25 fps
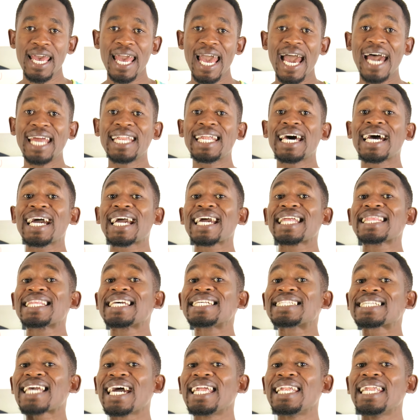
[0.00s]
And
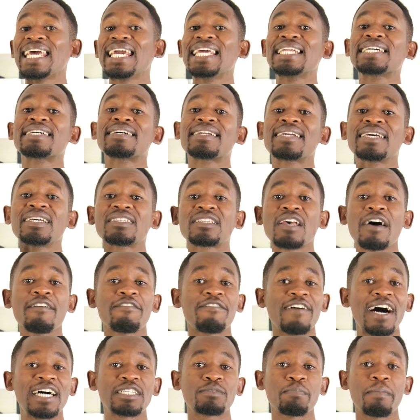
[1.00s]
this can increase
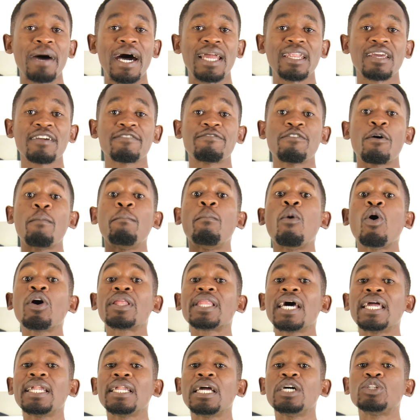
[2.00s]
fat burning for more
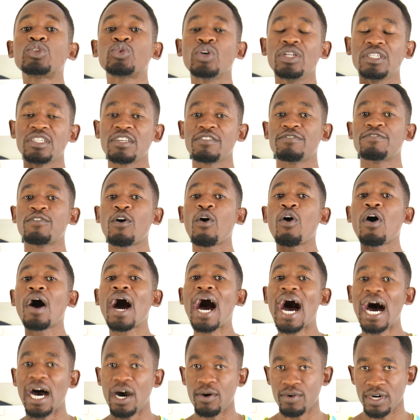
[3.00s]
than
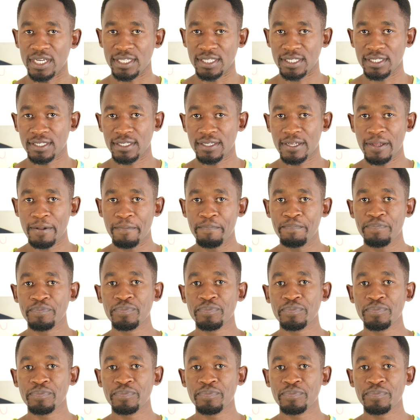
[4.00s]
24 hours.